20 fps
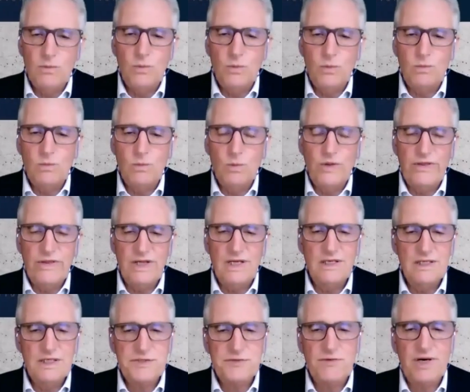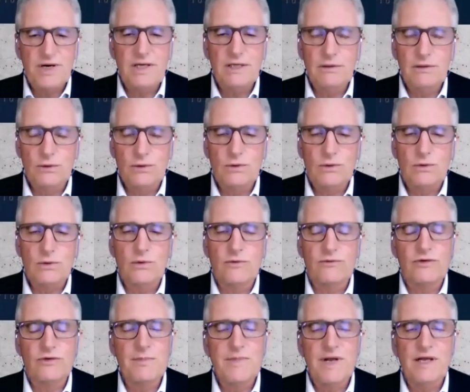within Israel
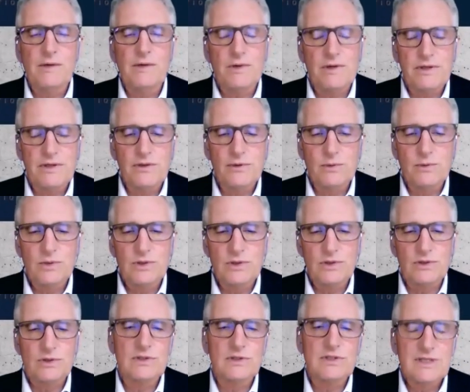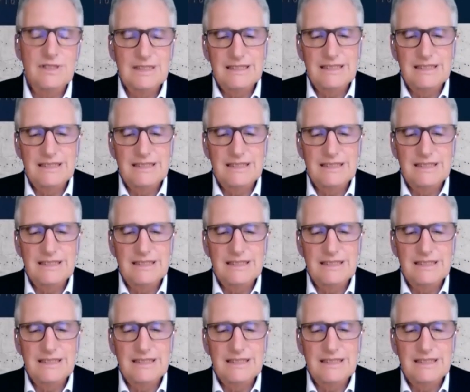or from anywhere in the world?